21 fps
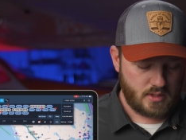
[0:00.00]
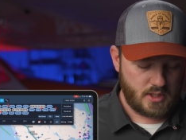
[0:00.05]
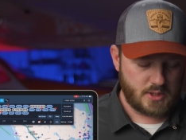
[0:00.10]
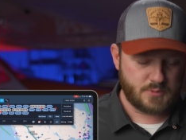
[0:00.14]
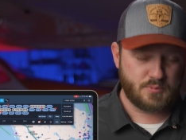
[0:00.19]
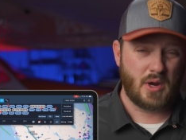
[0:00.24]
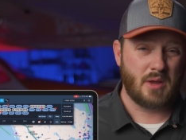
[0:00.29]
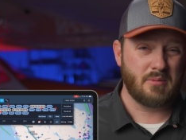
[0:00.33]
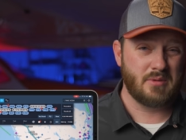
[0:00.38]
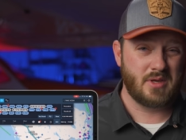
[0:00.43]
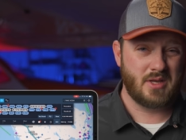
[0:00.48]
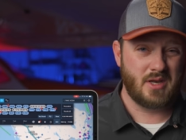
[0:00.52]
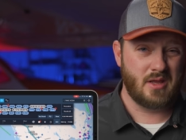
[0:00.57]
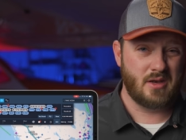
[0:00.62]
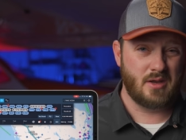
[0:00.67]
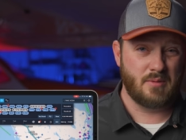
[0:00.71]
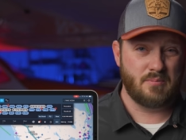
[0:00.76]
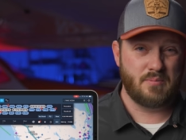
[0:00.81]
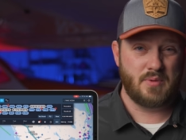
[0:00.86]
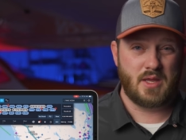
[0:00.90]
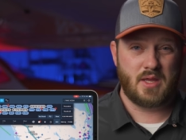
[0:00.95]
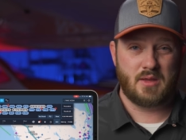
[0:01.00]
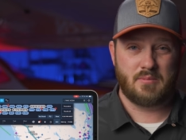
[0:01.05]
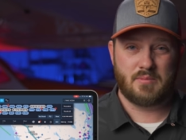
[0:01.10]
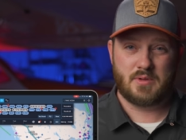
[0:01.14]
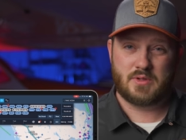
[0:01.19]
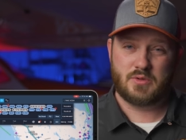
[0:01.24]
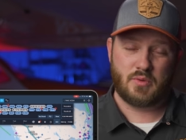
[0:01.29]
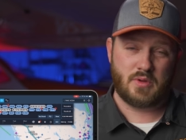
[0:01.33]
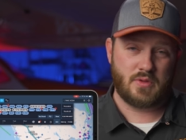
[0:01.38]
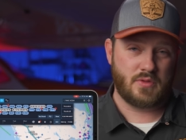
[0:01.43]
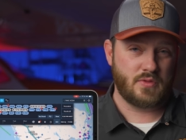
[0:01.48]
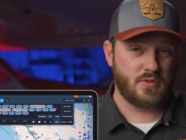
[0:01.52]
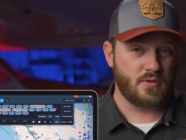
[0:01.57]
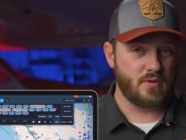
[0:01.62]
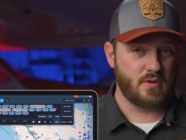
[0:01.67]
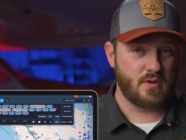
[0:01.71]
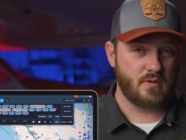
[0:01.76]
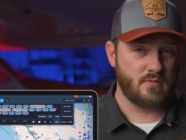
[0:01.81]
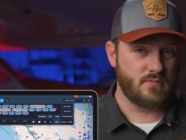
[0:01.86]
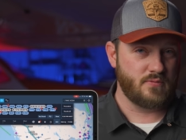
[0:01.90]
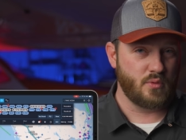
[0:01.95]
is probably going to end up being between
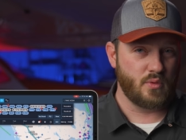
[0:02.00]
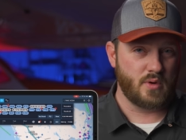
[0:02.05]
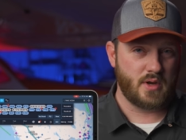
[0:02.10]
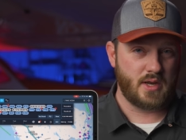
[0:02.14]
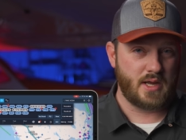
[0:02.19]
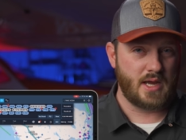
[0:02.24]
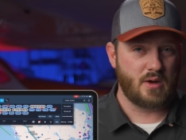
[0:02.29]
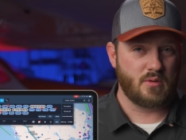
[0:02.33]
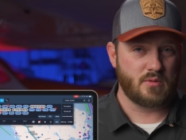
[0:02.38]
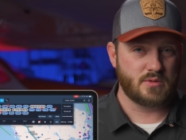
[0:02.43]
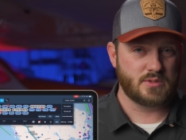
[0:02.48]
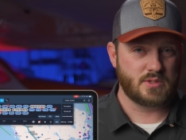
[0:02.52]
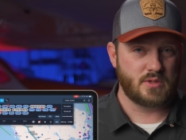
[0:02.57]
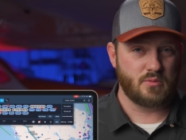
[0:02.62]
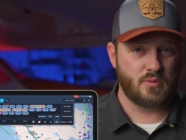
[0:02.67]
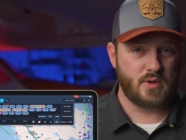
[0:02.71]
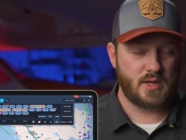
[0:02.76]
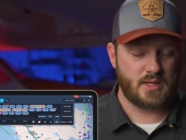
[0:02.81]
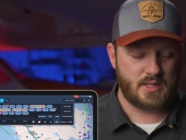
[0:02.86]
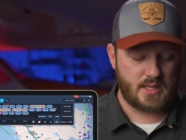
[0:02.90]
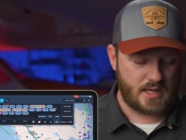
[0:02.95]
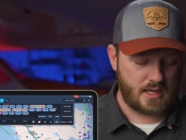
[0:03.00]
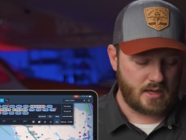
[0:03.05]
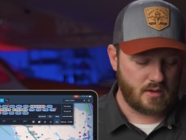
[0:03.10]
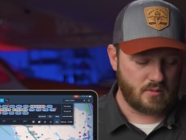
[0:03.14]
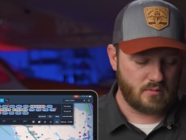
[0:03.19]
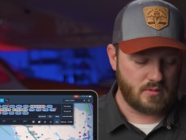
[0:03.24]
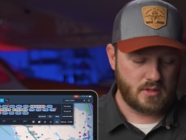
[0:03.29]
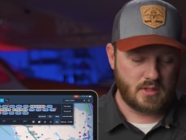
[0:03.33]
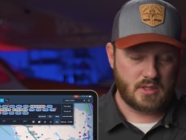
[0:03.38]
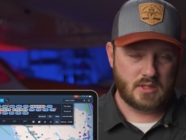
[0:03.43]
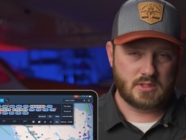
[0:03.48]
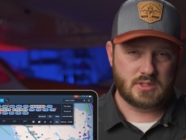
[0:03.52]
30 and 40 hours on the way down,